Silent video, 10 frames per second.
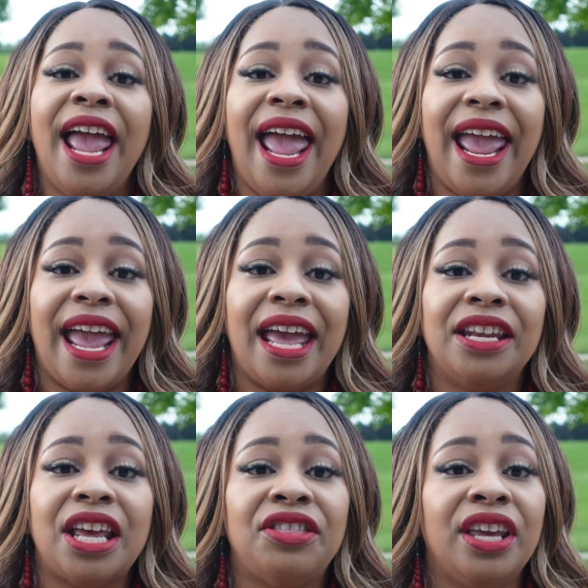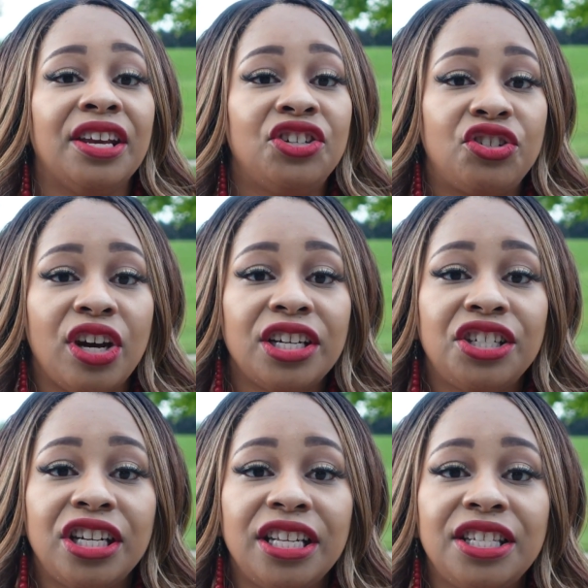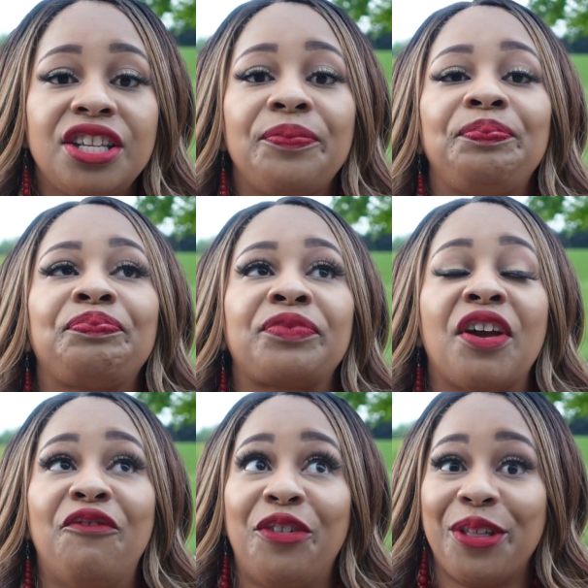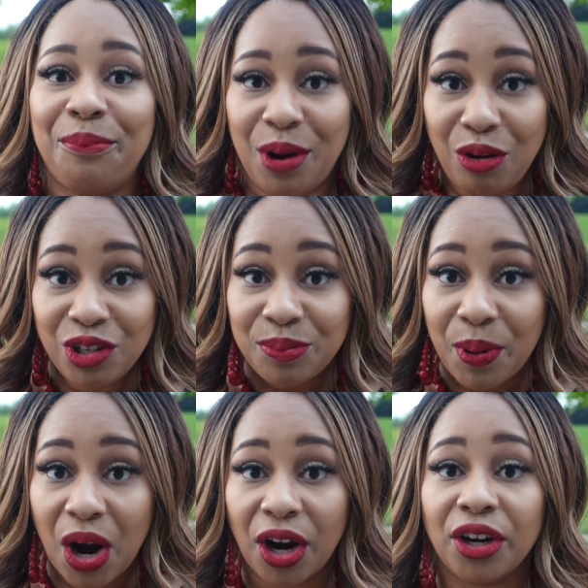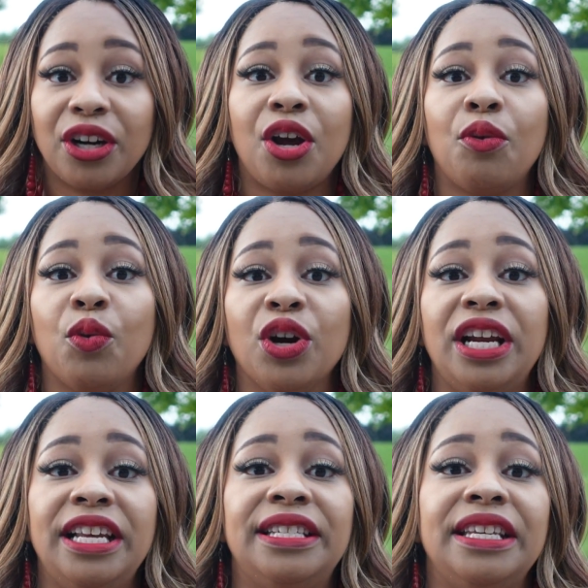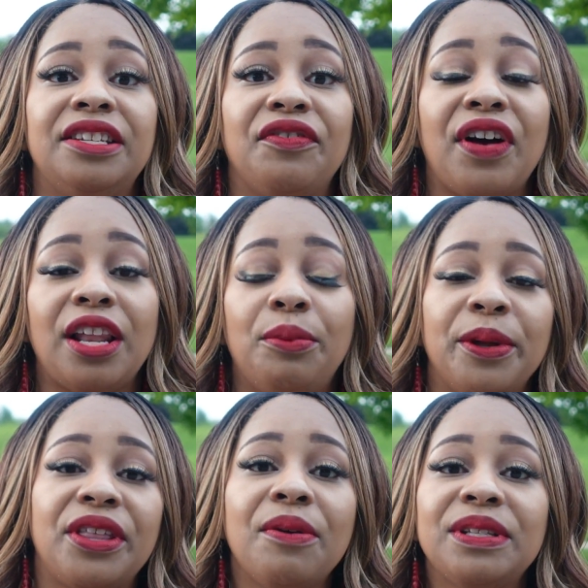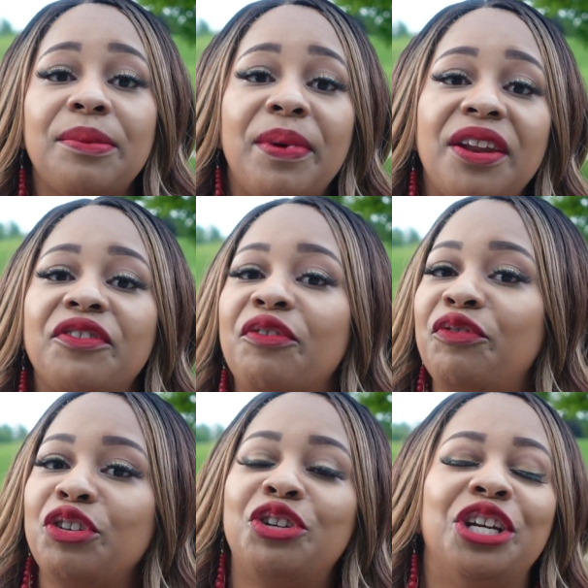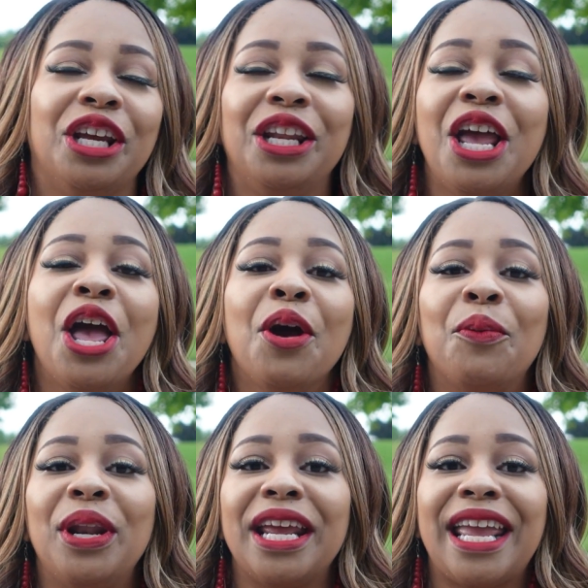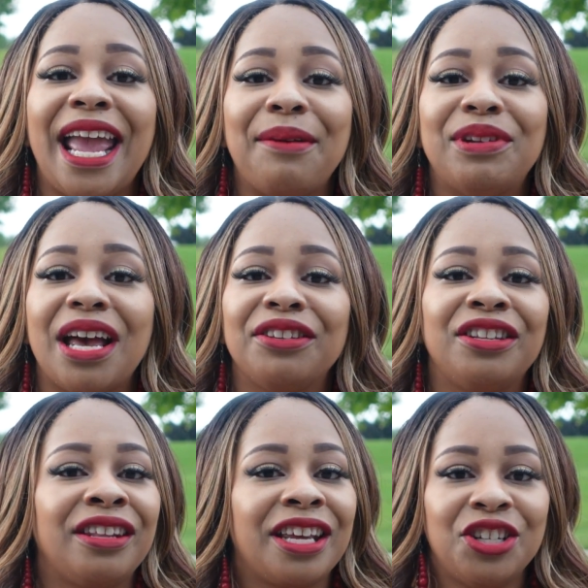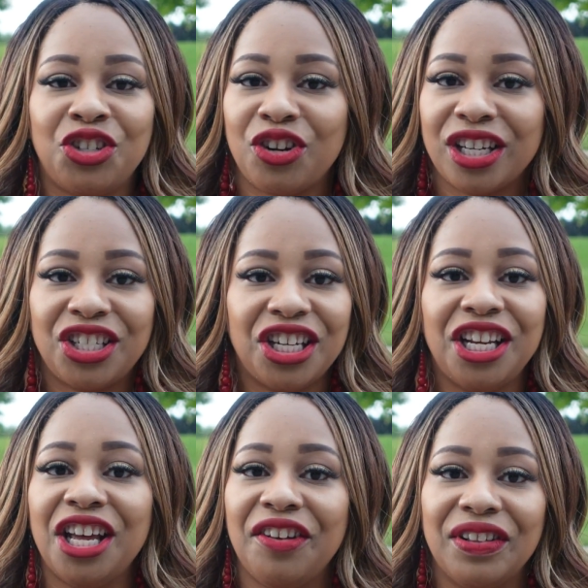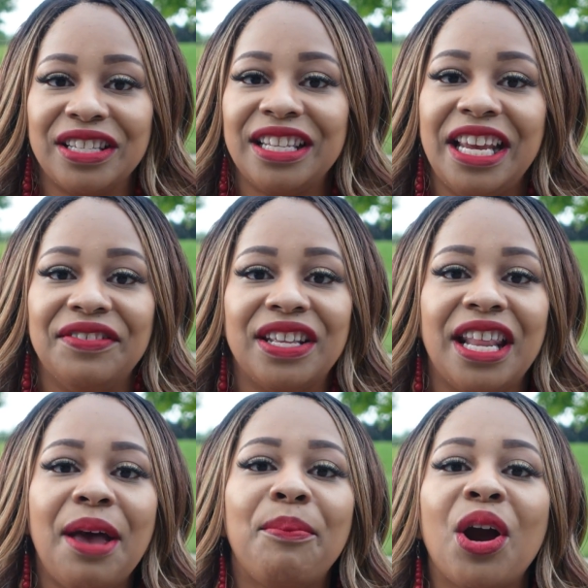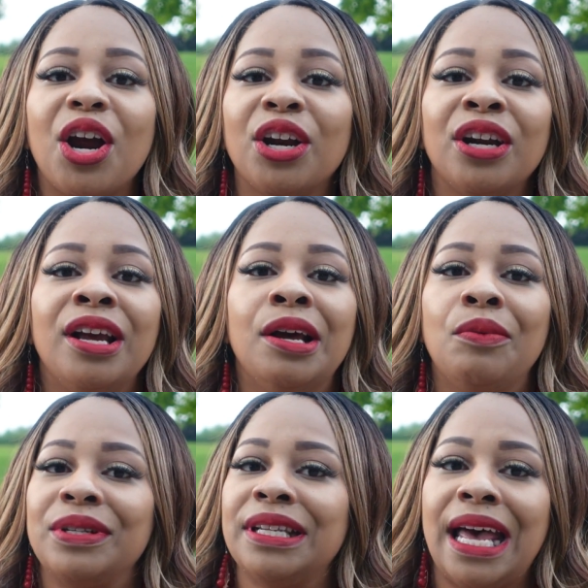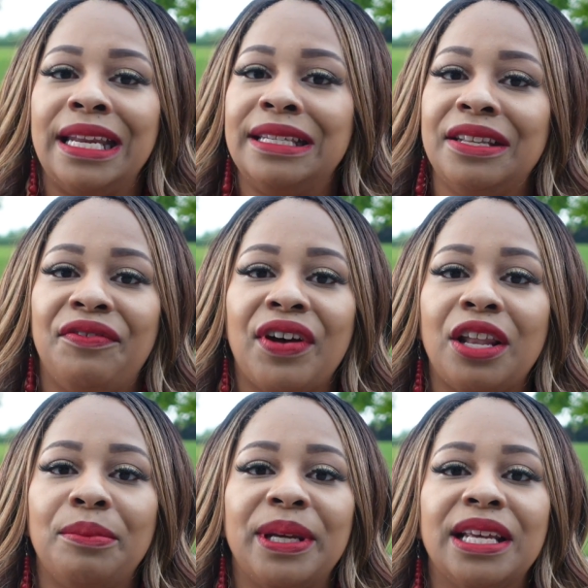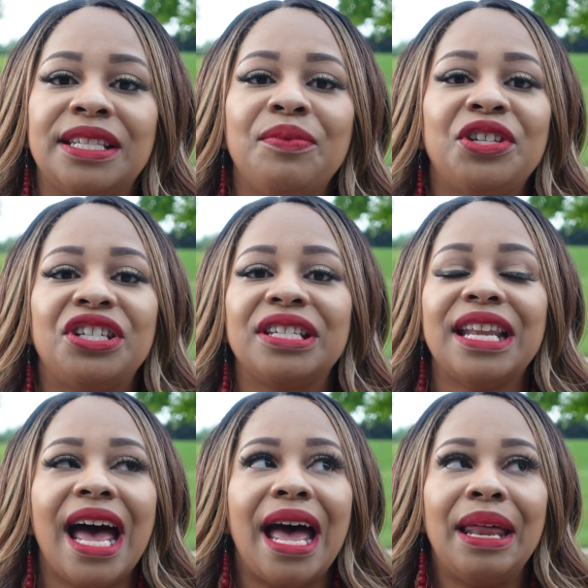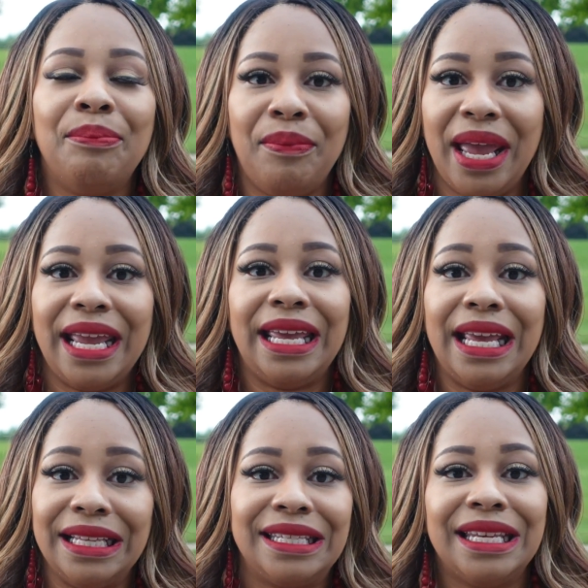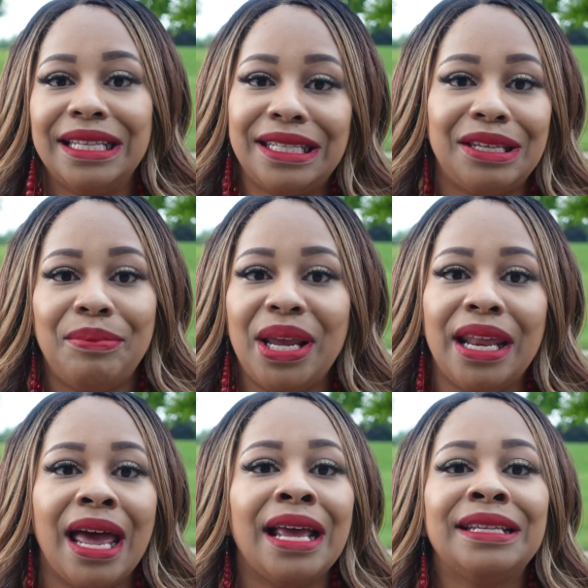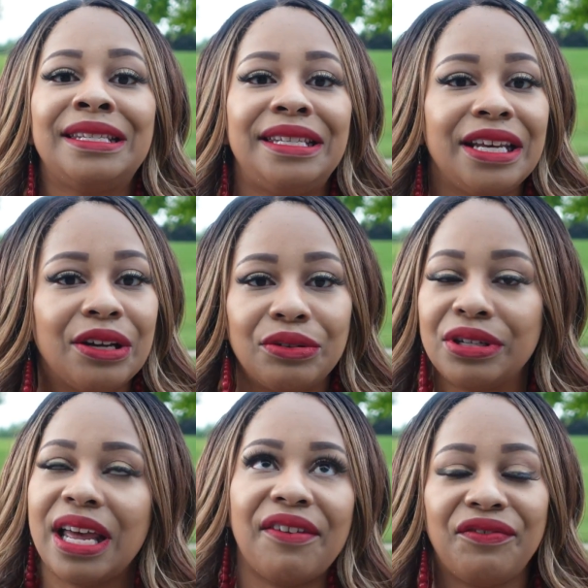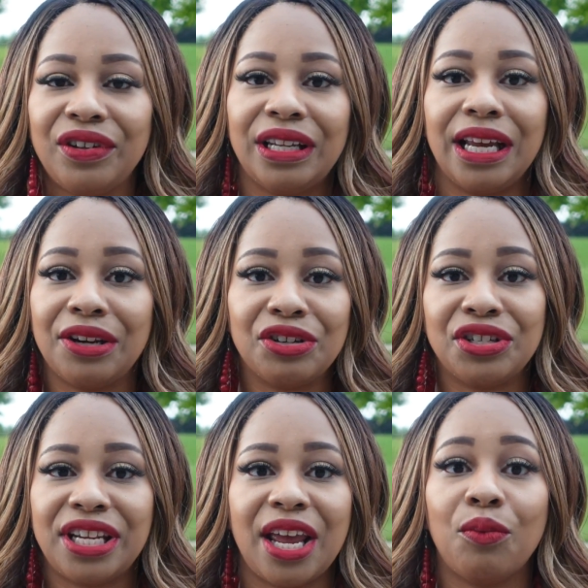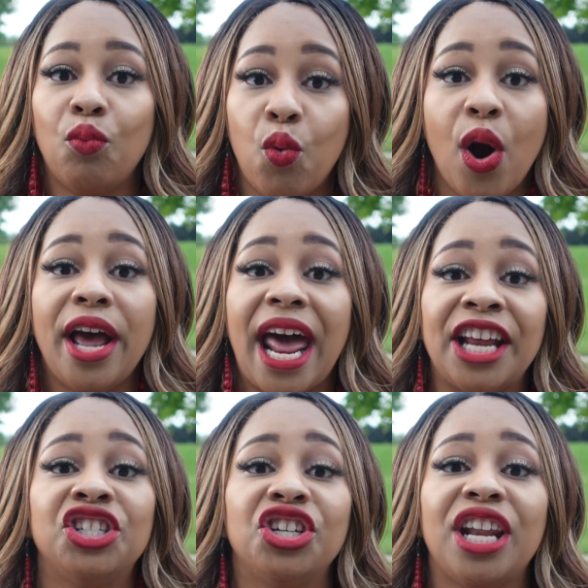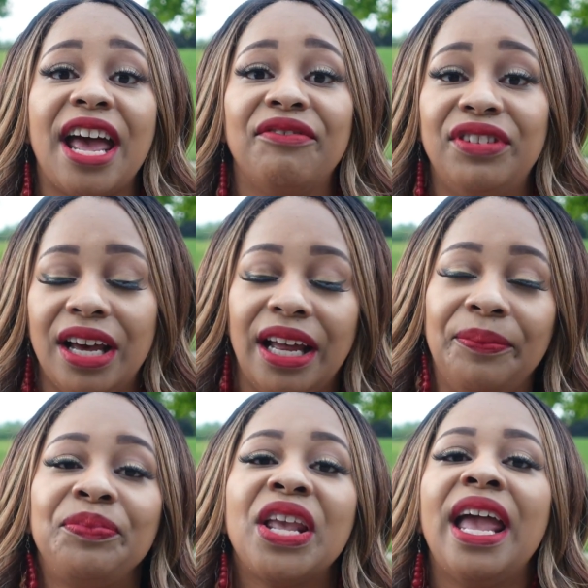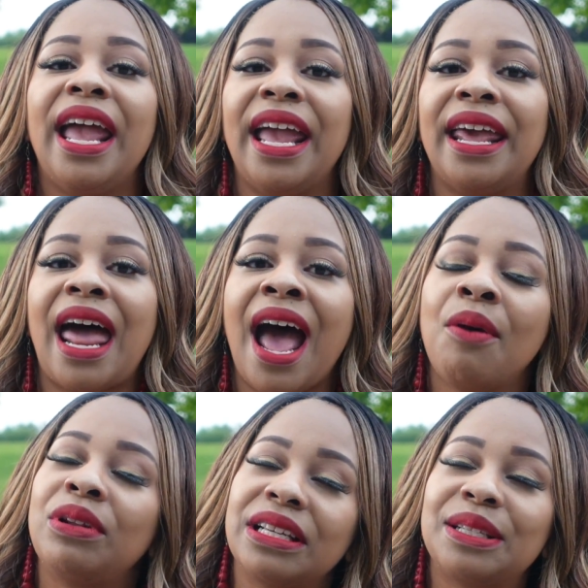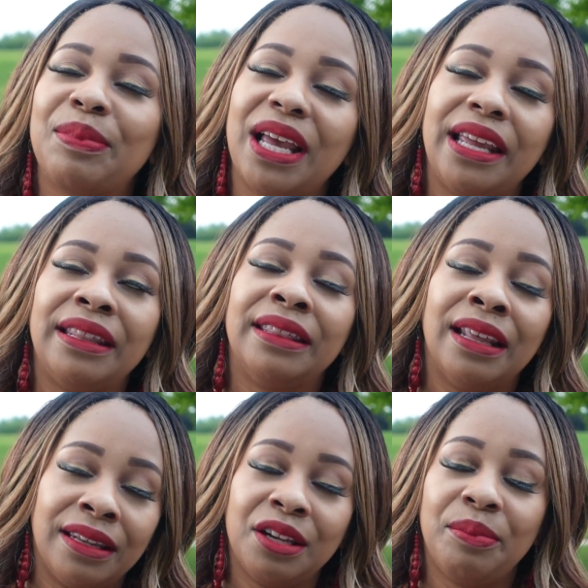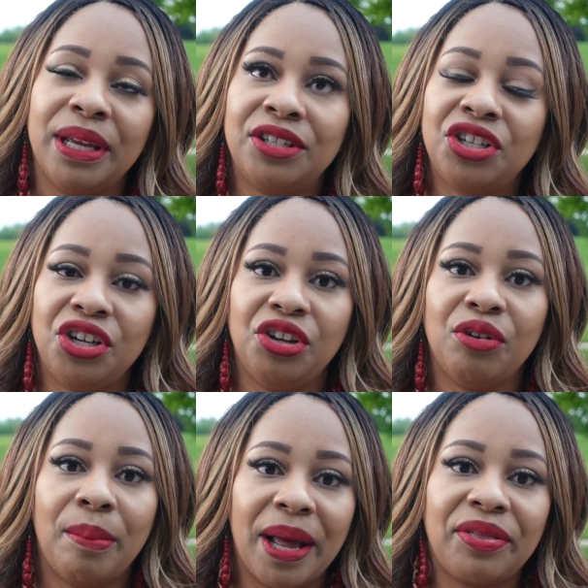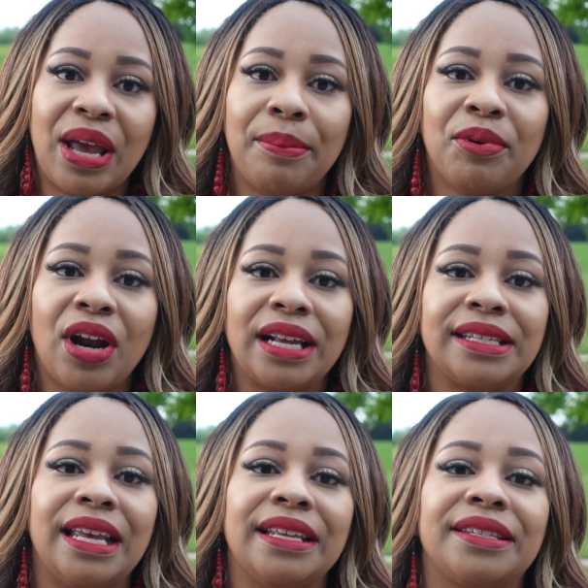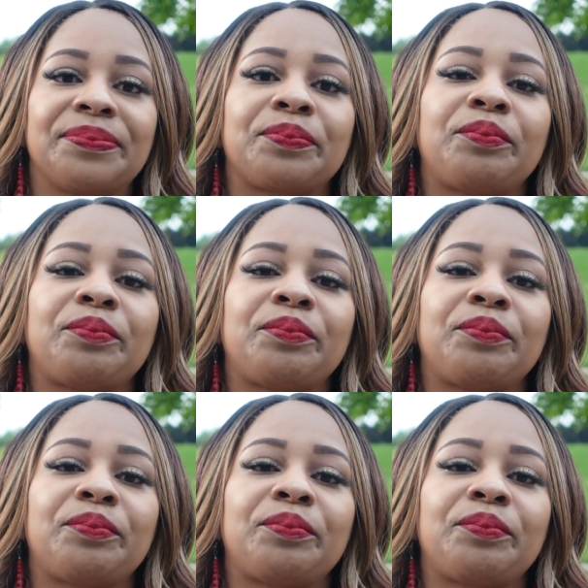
And the instructions, for the most part, were easy to follow, but there was a bit of confusion when it came down to the construction of the sleeves, and that part was not easy to follow because it was just not making sense to me, and I still do not fully understand what I should have done, and I will explain a little bit to you about that process.